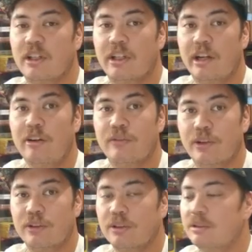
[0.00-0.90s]

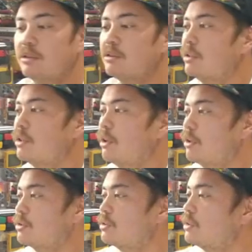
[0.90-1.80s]
Galarian version
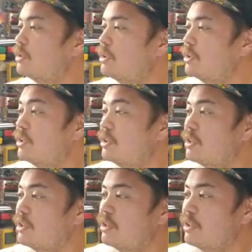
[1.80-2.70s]
cards?
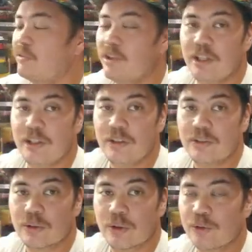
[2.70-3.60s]
The
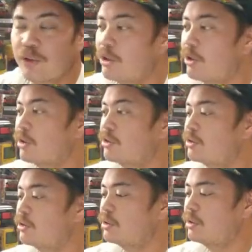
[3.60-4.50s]
Bees or the alternate
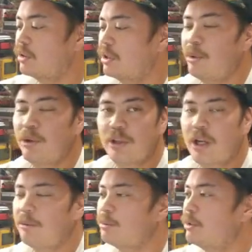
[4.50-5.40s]
arts? Let me know
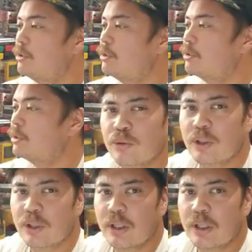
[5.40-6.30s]
in the comments below.
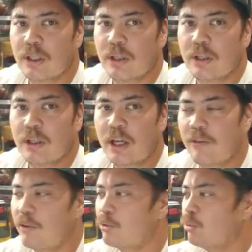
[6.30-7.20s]
We will
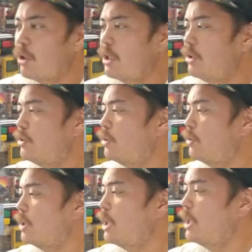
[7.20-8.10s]
have this run
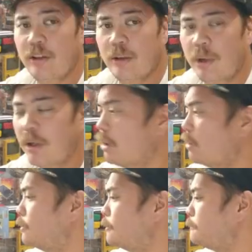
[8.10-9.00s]
until the end of the month,
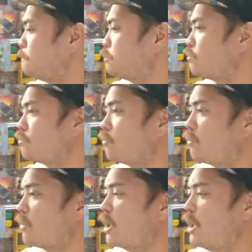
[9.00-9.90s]

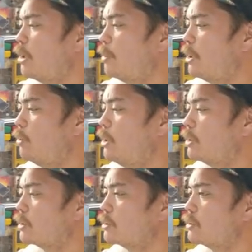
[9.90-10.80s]
and I'll pick a
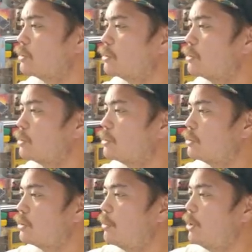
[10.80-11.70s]
winner.
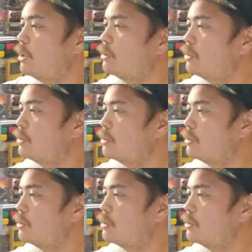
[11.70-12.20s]
Let me know.